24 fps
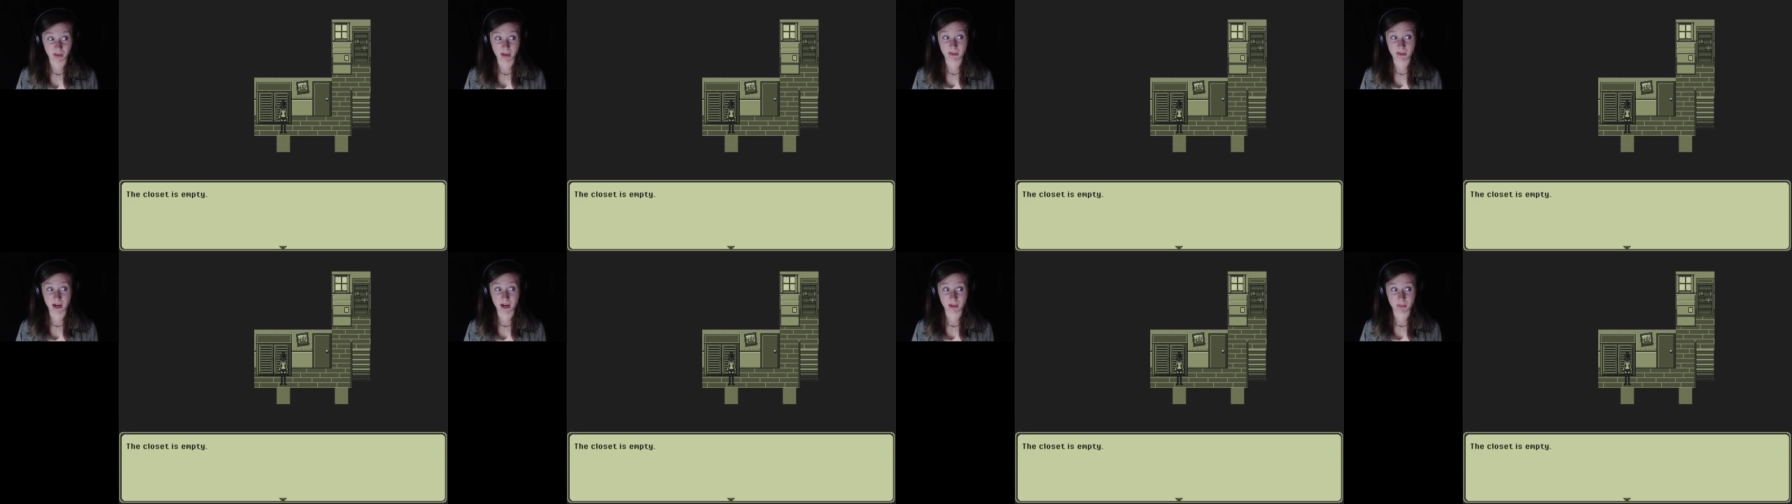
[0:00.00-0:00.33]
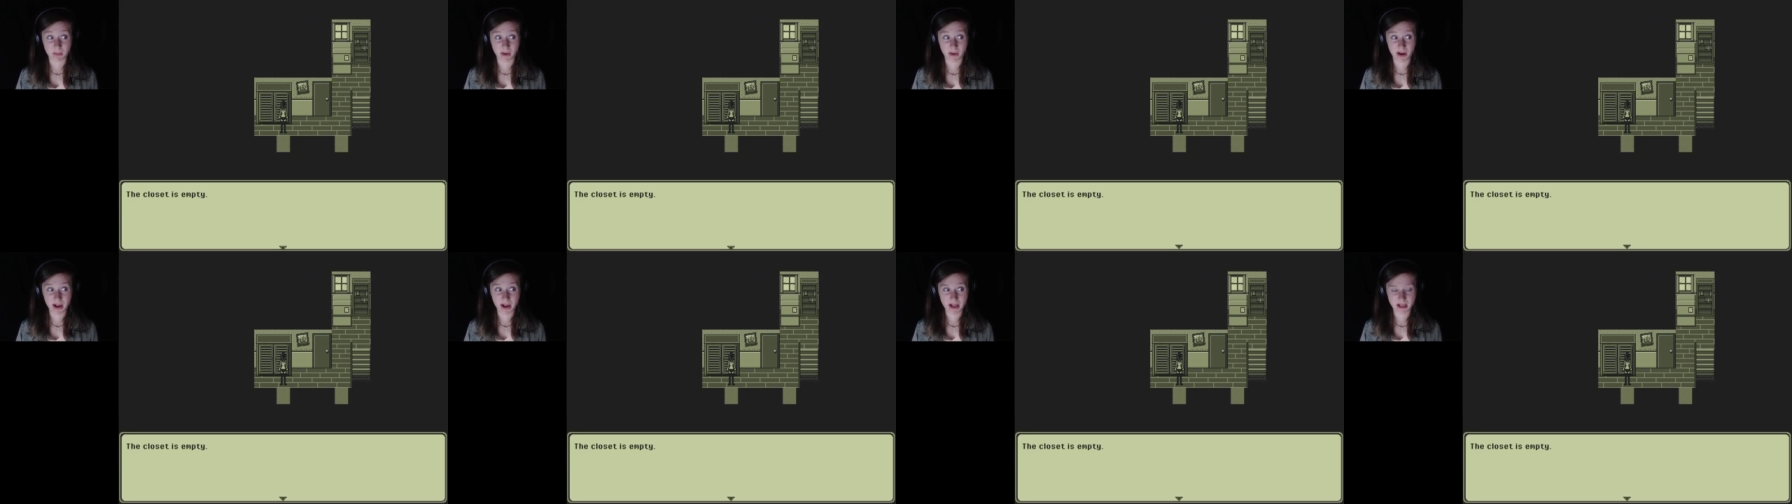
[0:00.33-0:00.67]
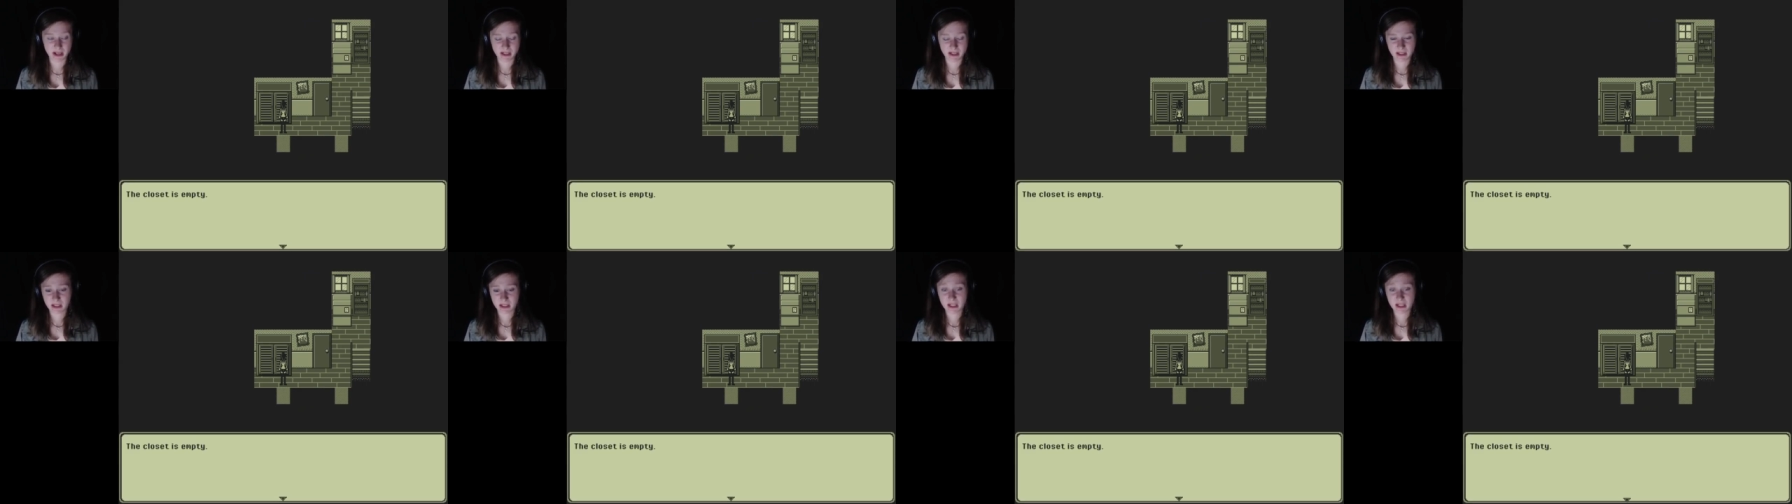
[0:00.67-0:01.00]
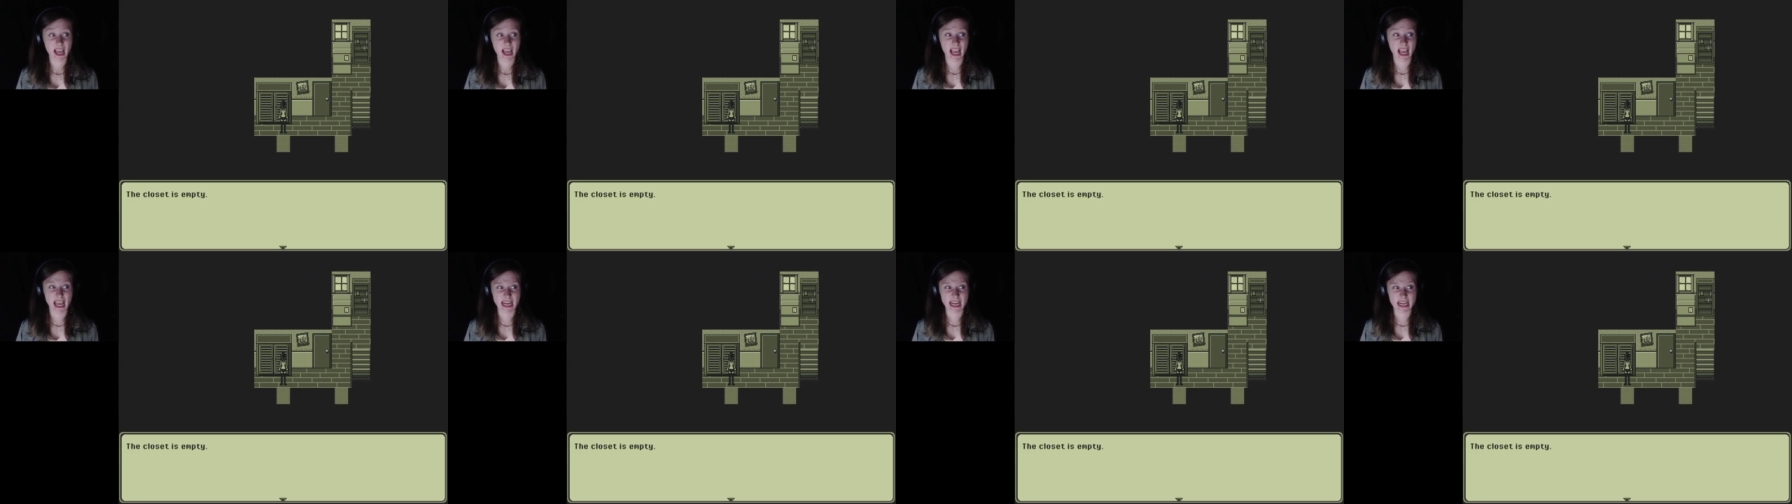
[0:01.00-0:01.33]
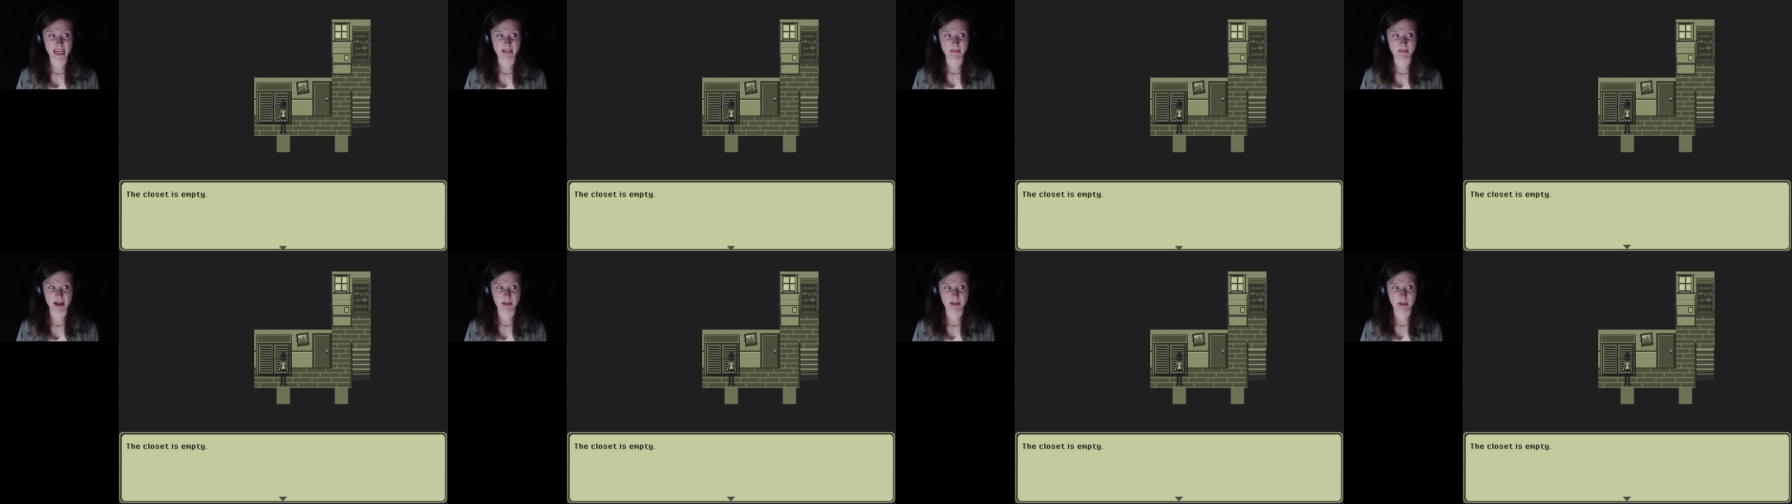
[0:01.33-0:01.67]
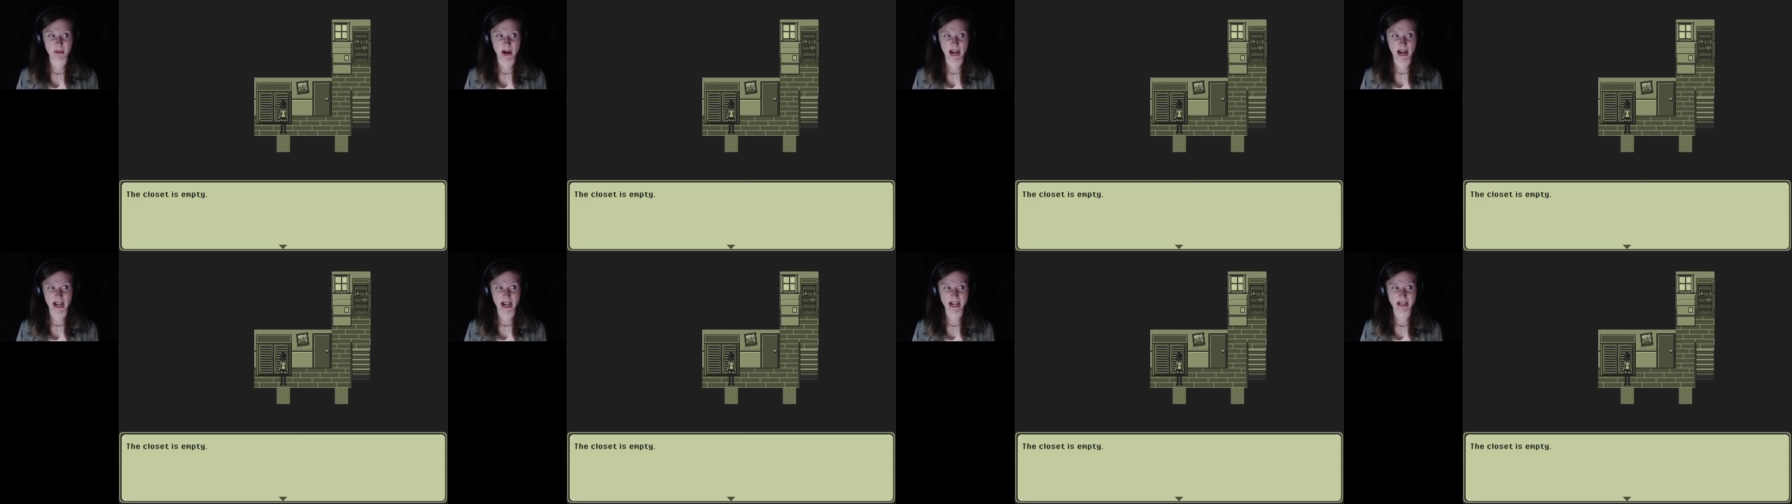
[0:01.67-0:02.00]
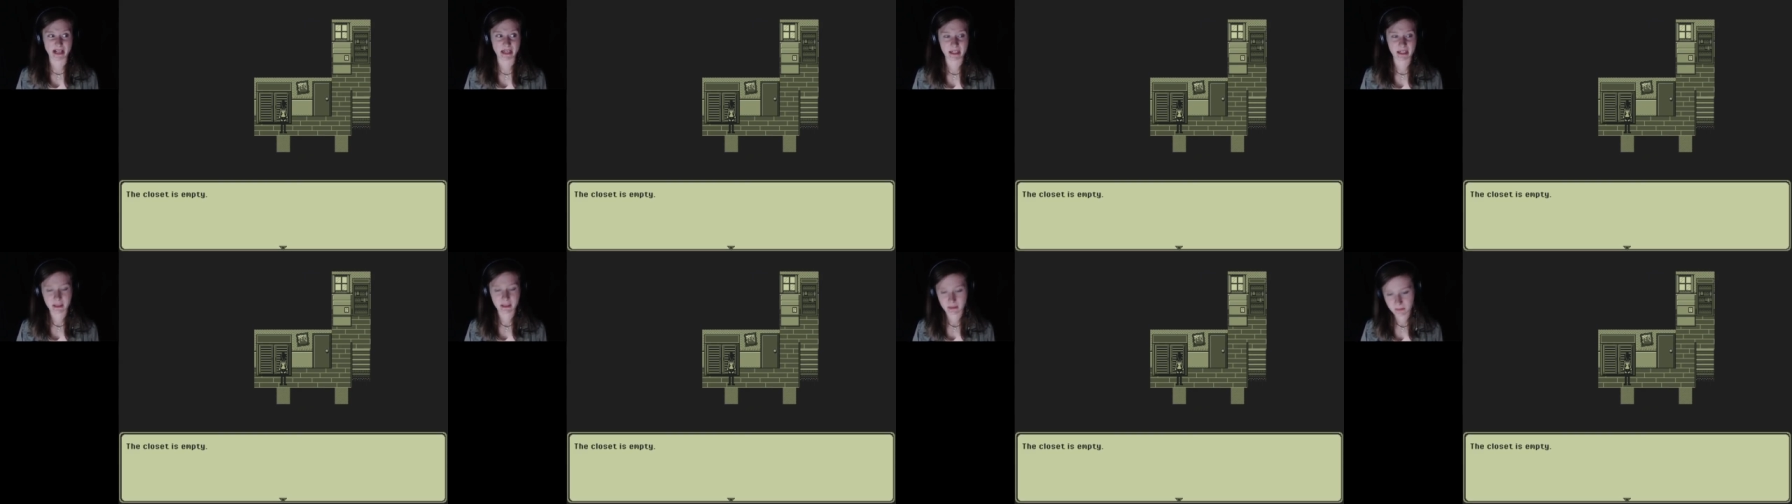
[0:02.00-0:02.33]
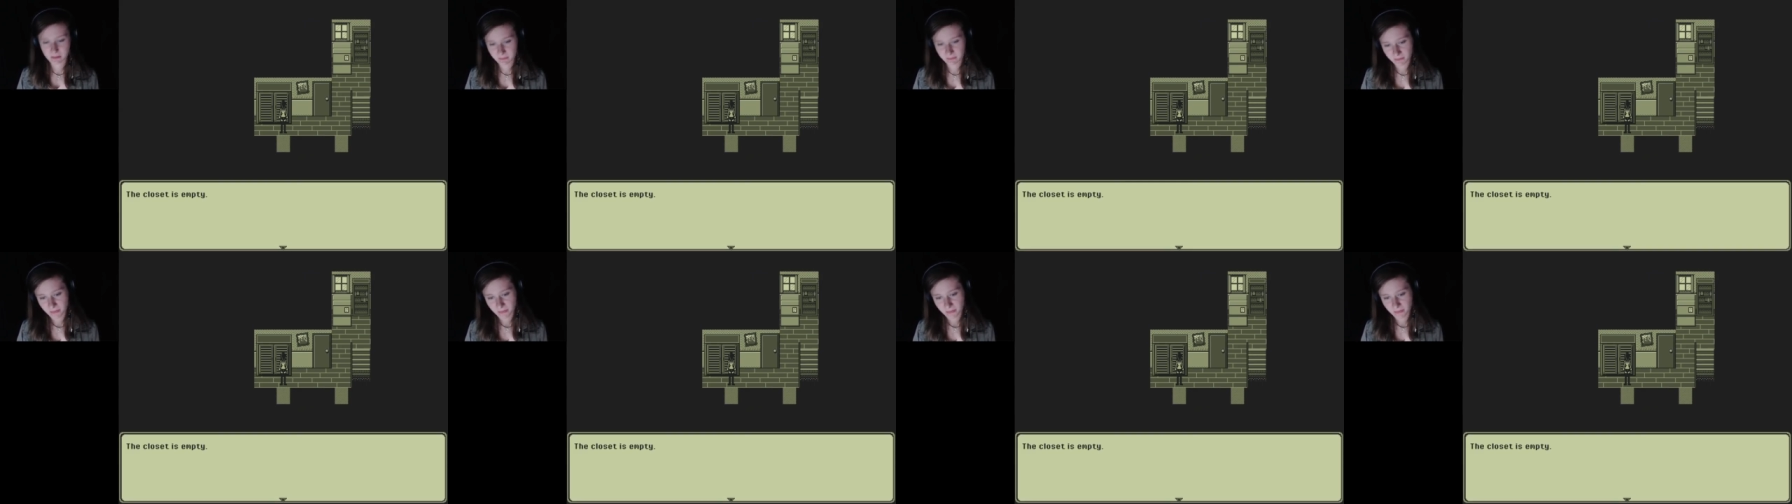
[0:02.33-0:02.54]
If I'm on a break, I need my break.